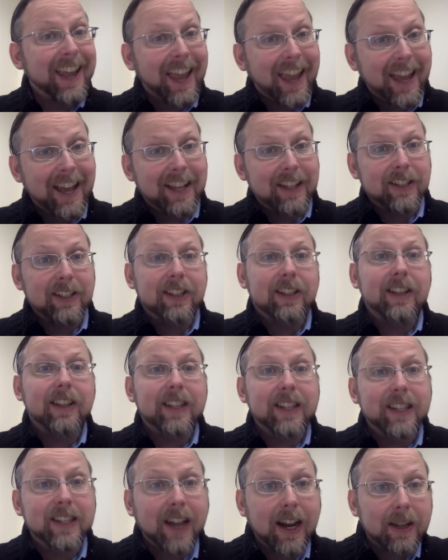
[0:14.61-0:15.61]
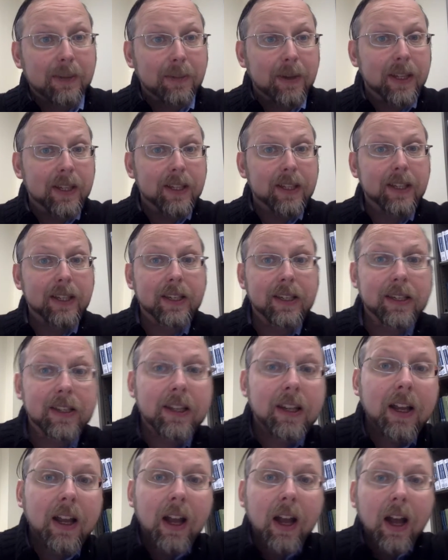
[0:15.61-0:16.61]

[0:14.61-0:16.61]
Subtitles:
and assignments.